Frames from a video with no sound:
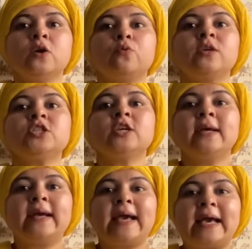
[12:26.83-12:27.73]
which
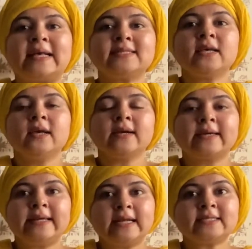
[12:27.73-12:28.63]
has
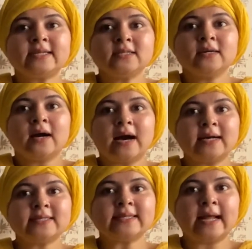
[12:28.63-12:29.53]
created
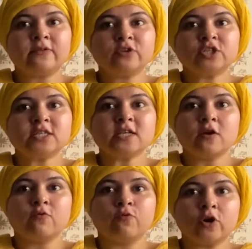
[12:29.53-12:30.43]
us and which is
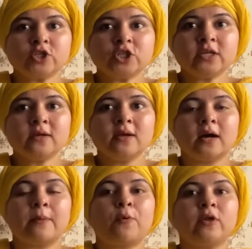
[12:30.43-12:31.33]
watching
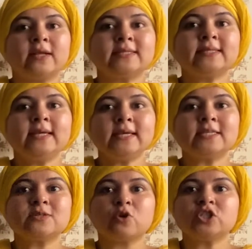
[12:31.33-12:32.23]
upon us. He
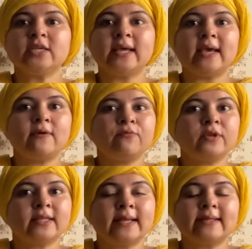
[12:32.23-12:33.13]
is watching
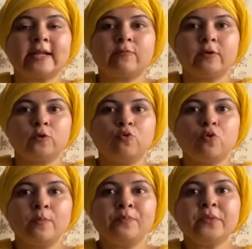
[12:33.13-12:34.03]
everything that we
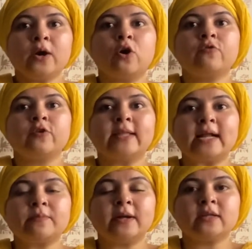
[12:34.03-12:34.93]
do, or for
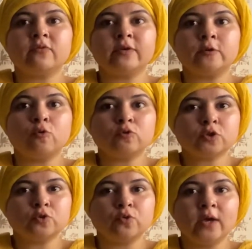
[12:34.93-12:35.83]
that matter we
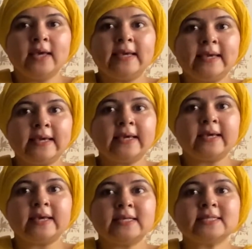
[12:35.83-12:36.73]
don't do. He
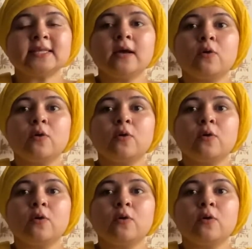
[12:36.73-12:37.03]
is